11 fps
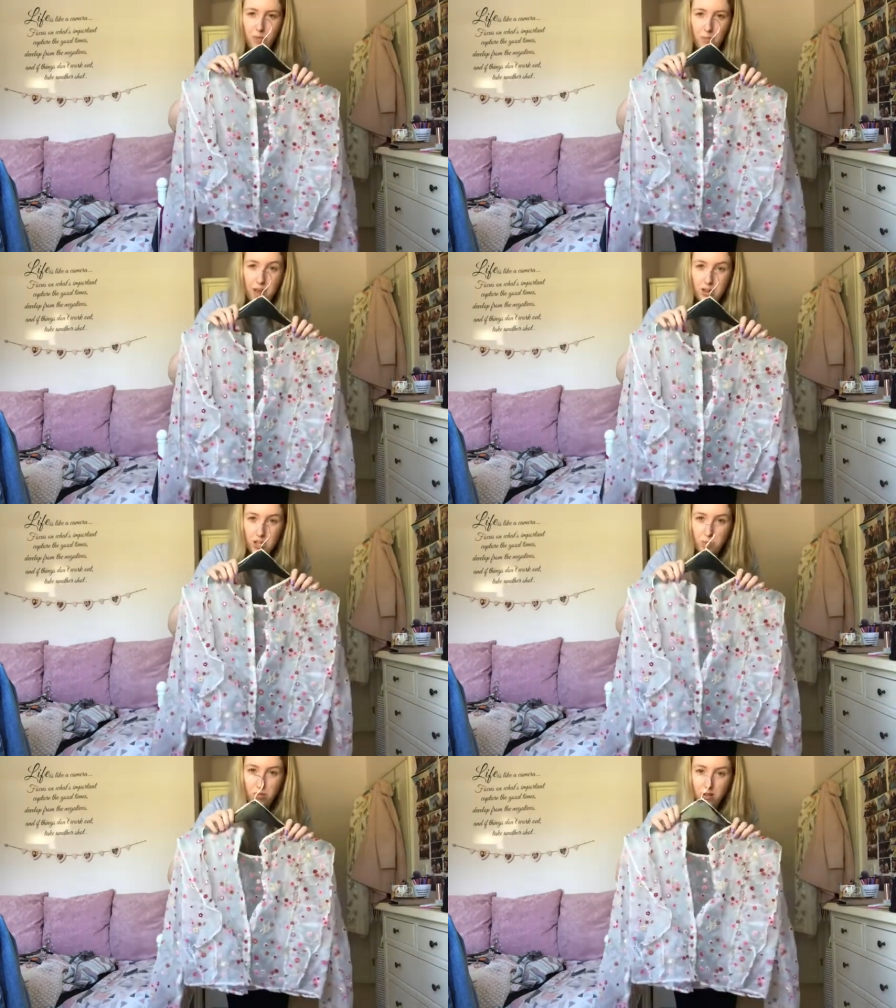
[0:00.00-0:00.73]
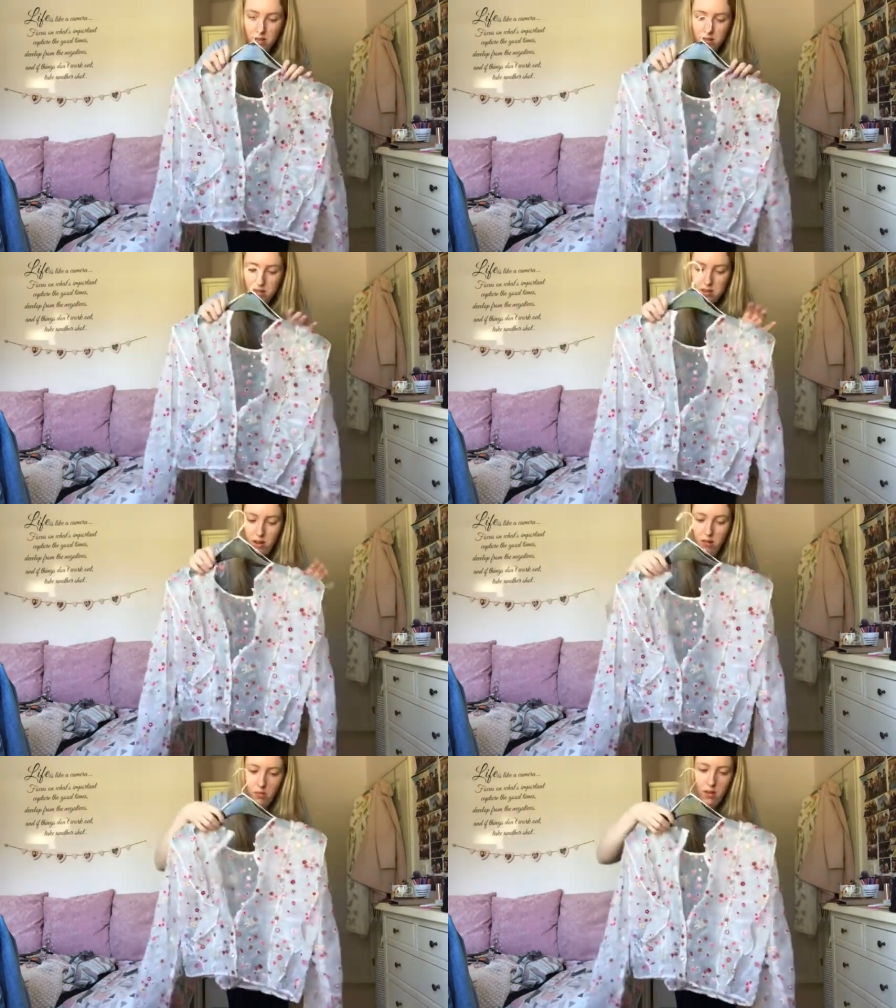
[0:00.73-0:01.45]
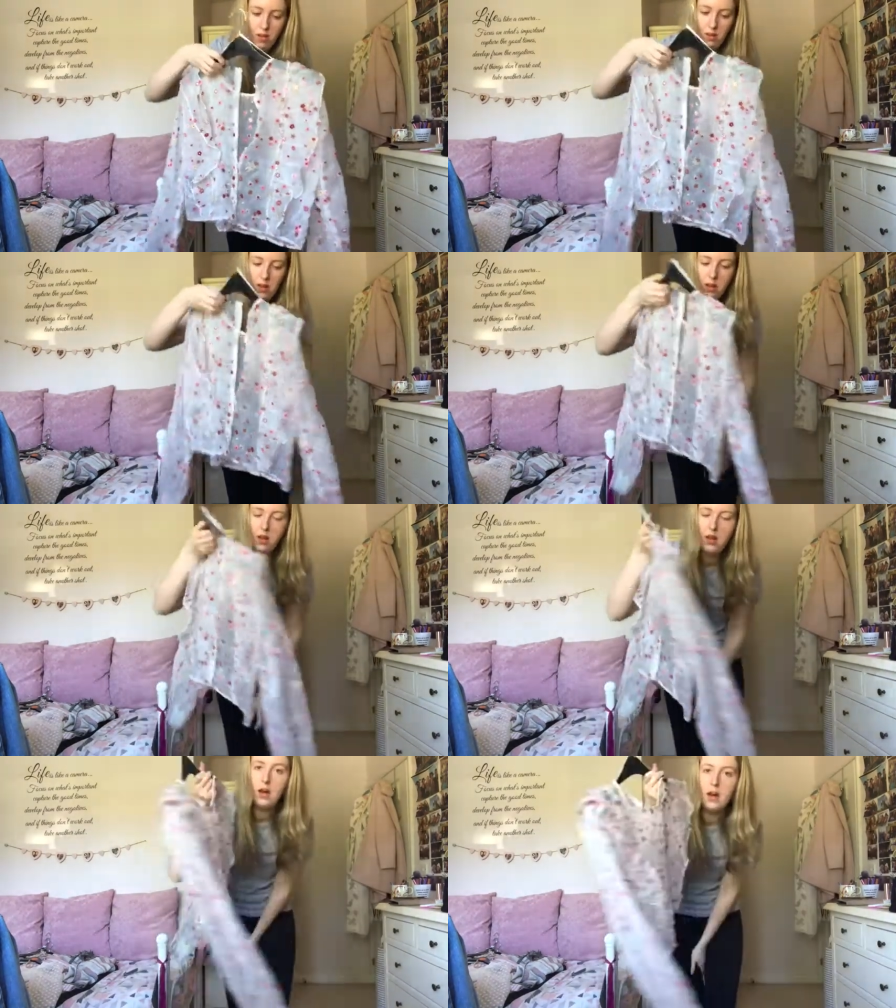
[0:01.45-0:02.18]
bandeau bras and stuff.
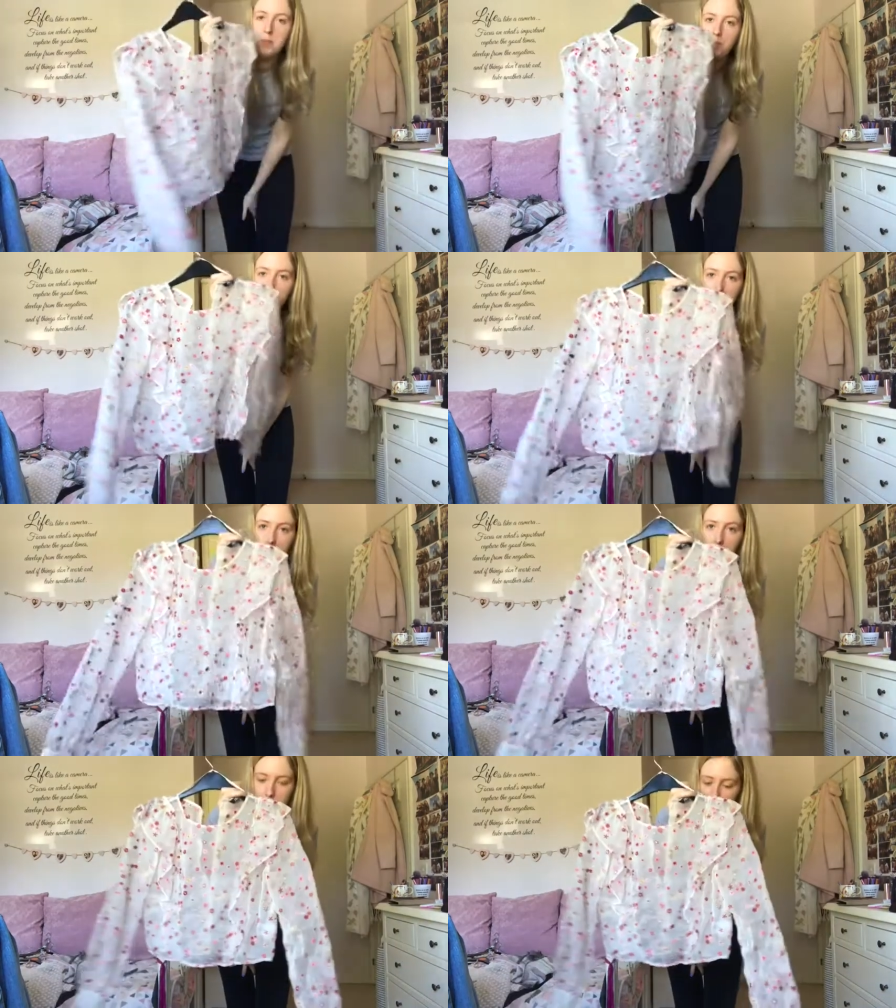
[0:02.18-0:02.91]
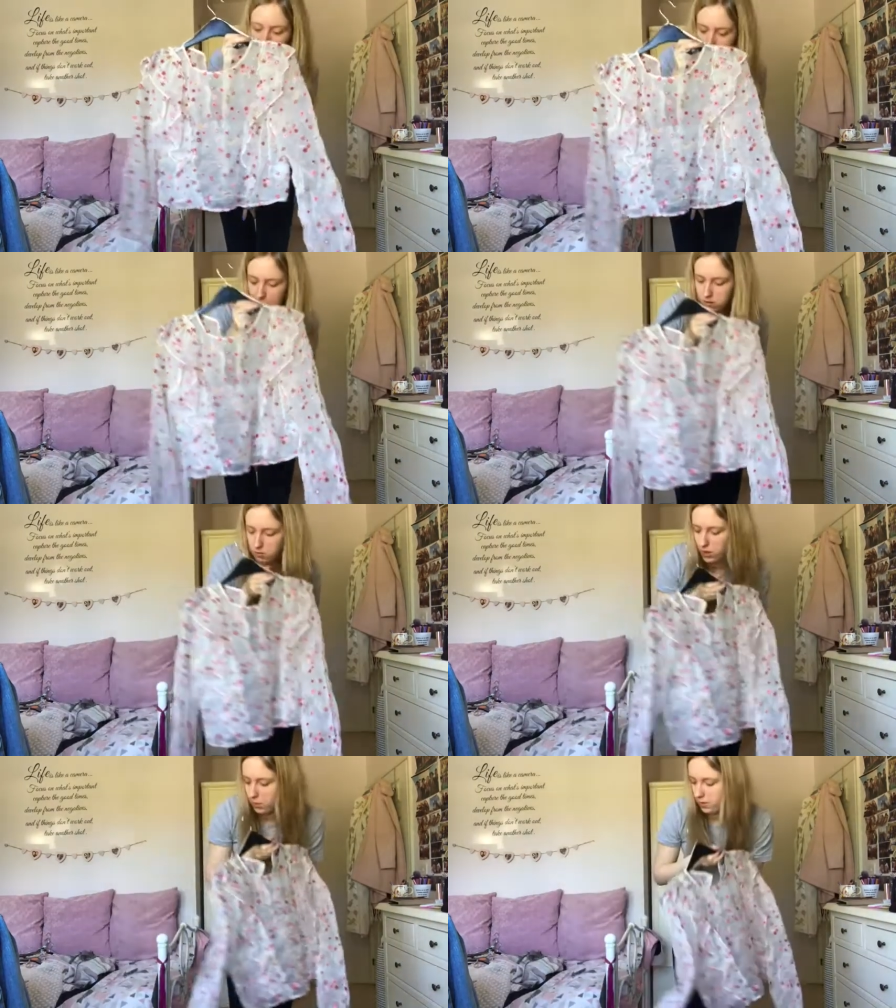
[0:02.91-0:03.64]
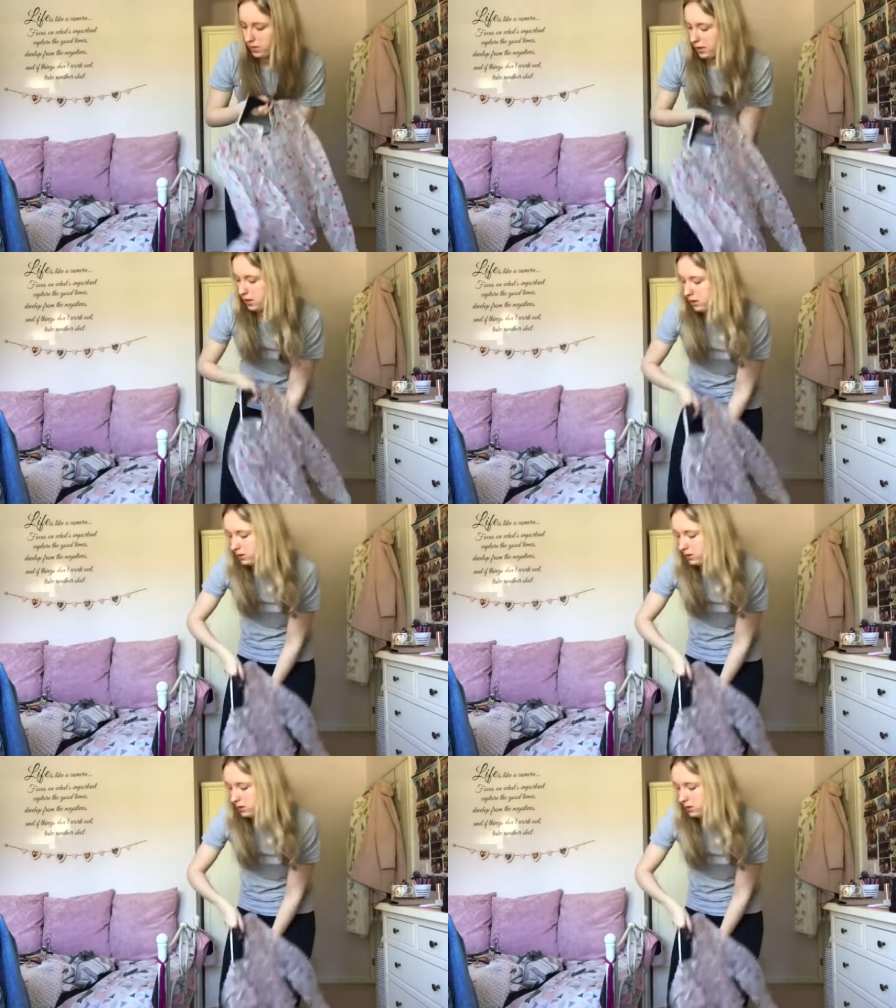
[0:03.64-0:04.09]
Um, but yeah, I absolutely love that, so I'm keeping that.